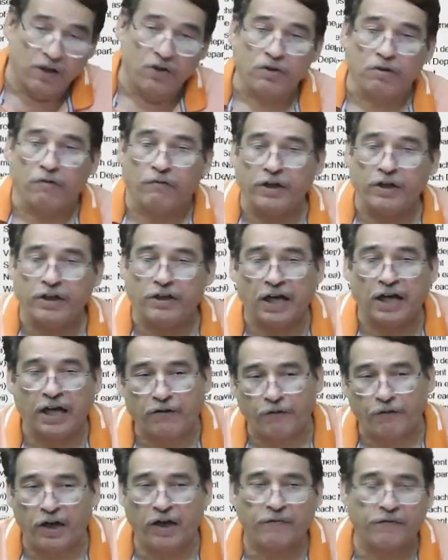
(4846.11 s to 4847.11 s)
So with that,
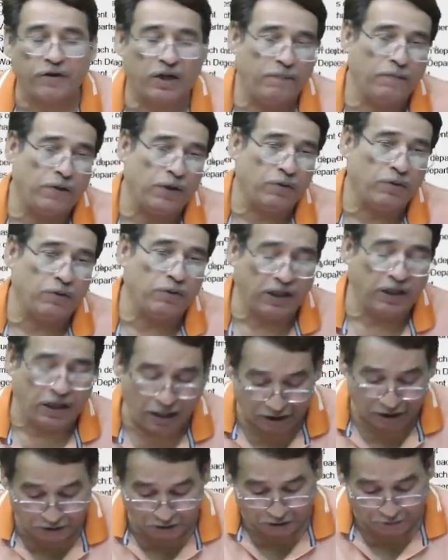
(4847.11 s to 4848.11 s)
we have come to the
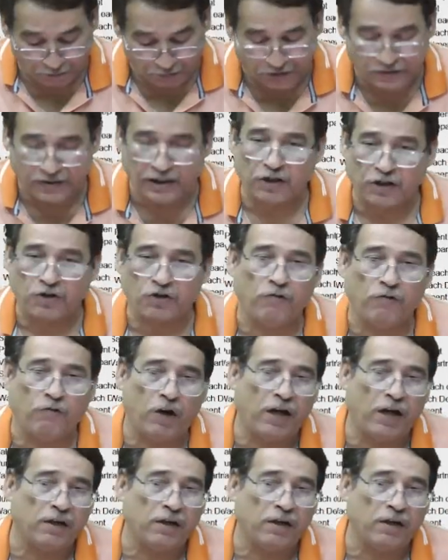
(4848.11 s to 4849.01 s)
end of the section one.